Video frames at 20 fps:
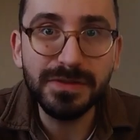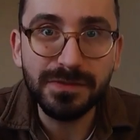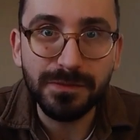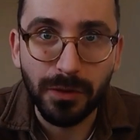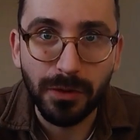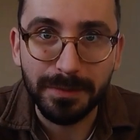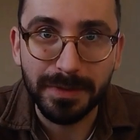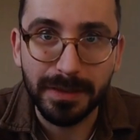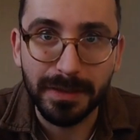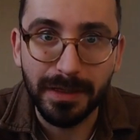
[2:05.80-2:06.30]

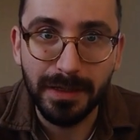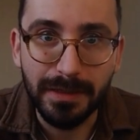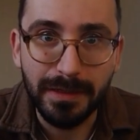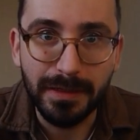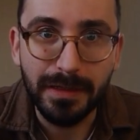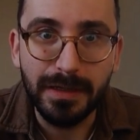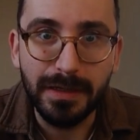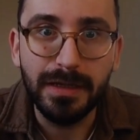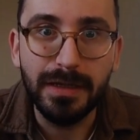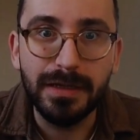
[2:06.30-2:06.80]
formula,
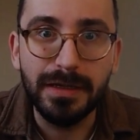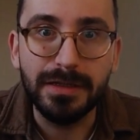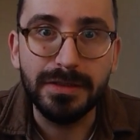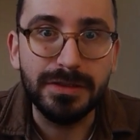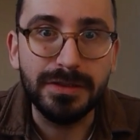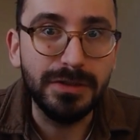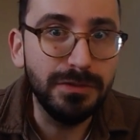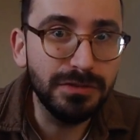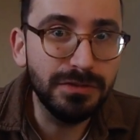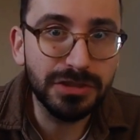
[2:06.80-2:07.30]

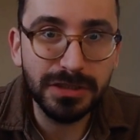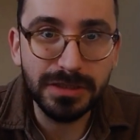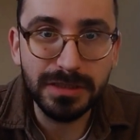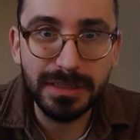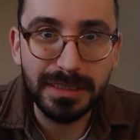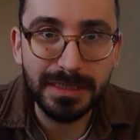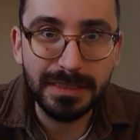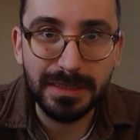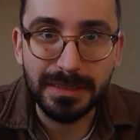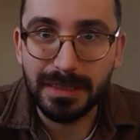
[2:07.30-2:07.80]

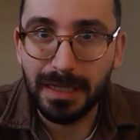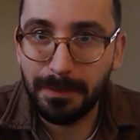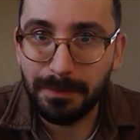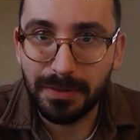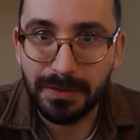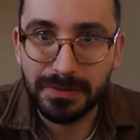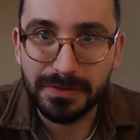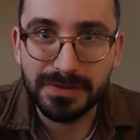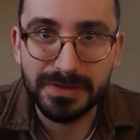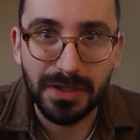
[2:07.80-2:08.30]
usually the
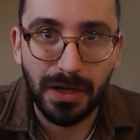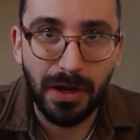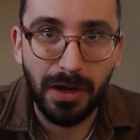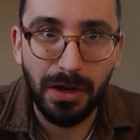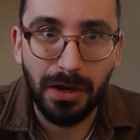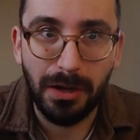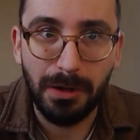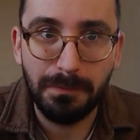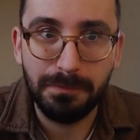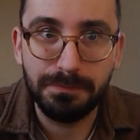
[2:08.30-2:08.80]
numbers
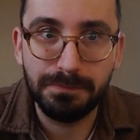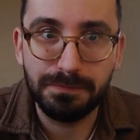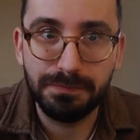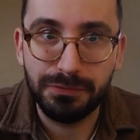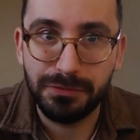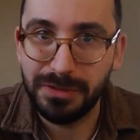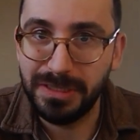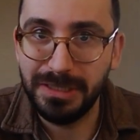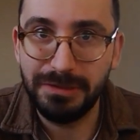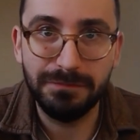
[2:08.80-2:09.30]
are
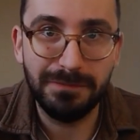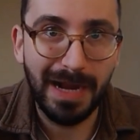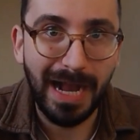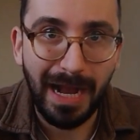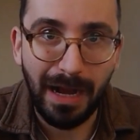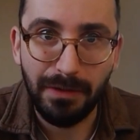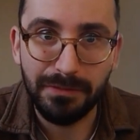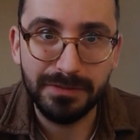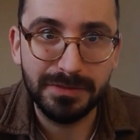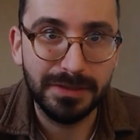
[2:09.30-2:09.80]
pretty
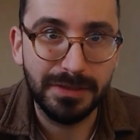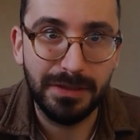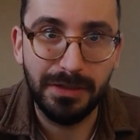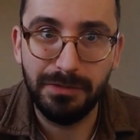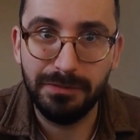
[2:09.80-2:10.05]
round.